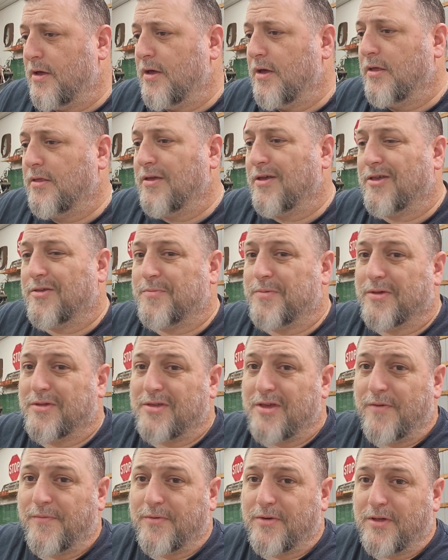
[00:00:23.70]
there's
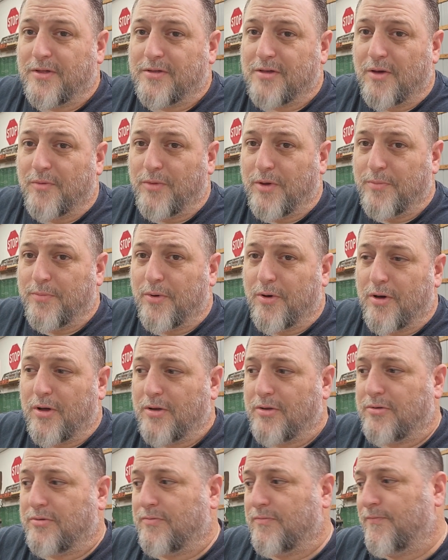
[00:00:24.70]
specifically something we bought
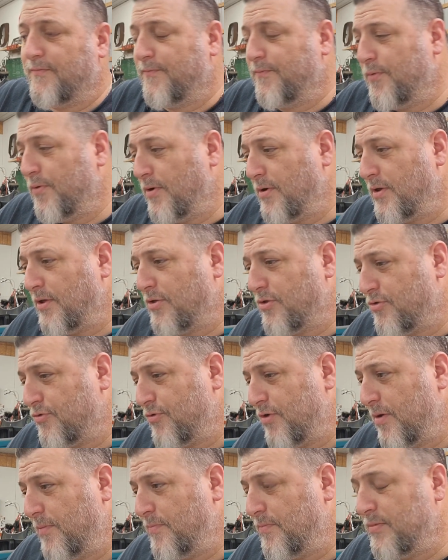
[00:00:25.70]
for this
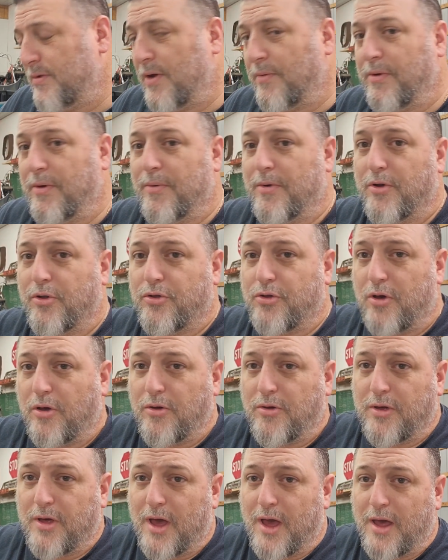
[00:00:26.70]
trip that we want to show you
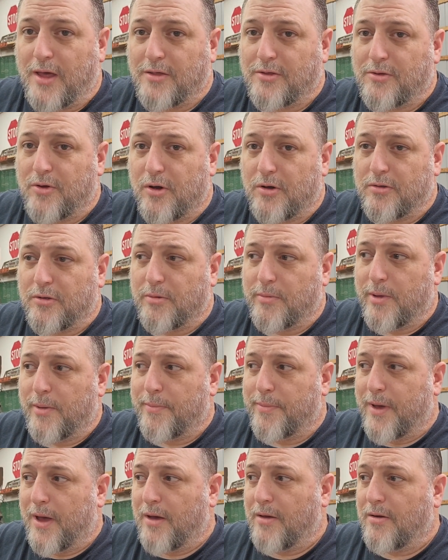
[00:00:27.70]
guys, talk a little bit
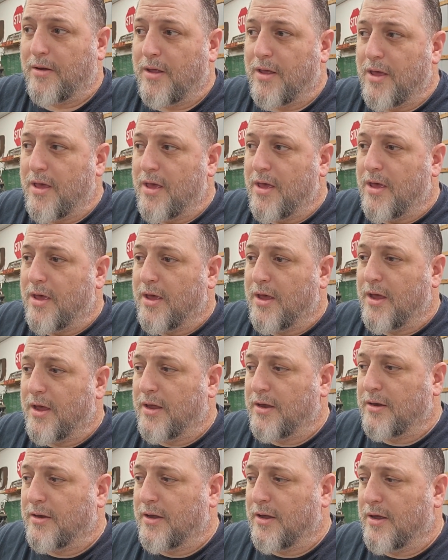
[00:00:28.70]
about,
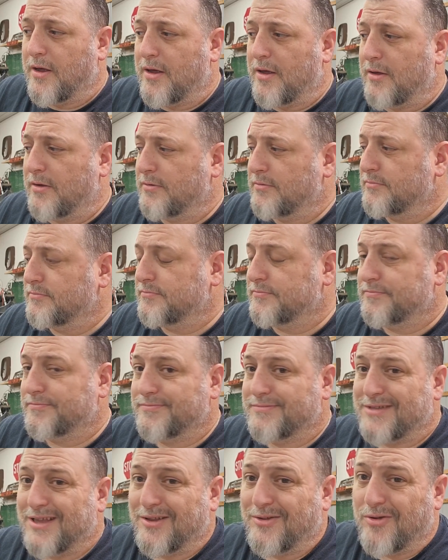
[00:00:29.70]
and
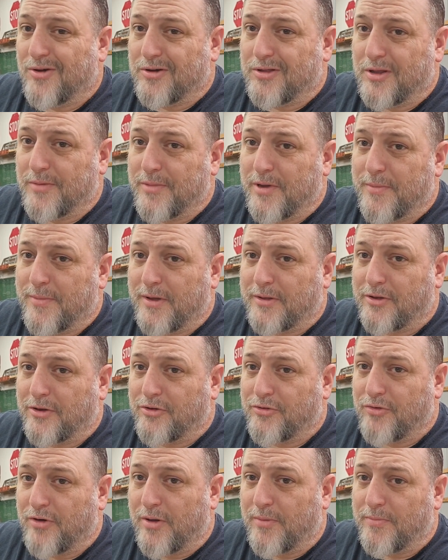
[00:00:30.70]
then talk a little bit about the
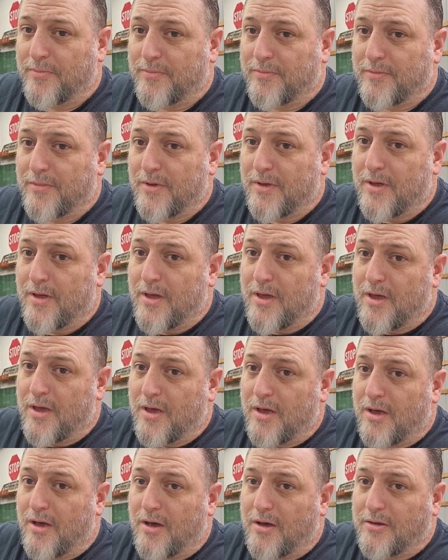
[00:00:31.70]
trip
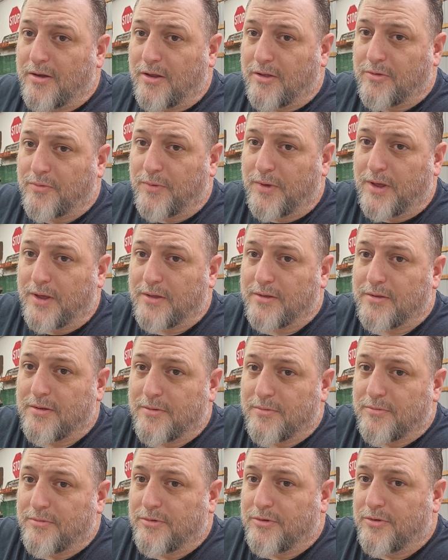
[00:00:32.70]
on this week's
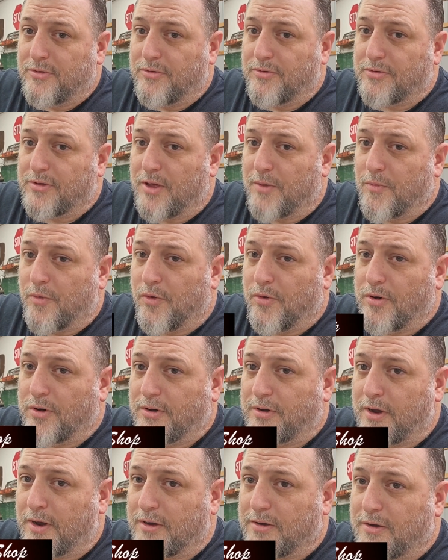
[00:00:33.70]
Tuesday Morning
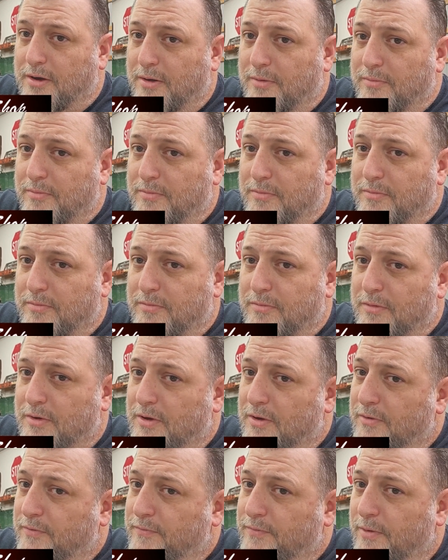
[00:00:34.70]
Tech Tip
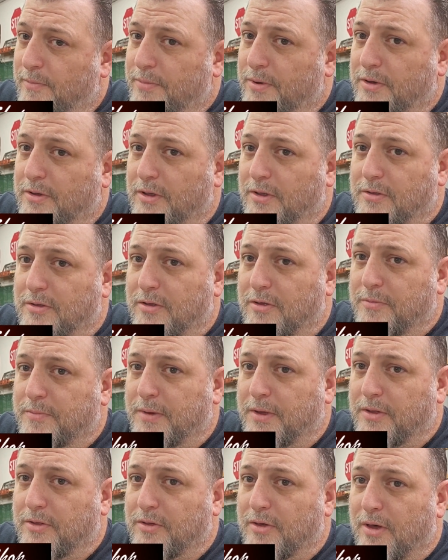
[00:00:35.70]
from Pugliese Speed
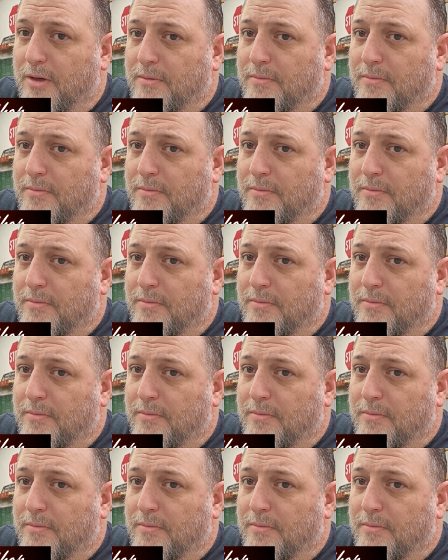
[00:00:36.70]
Shop.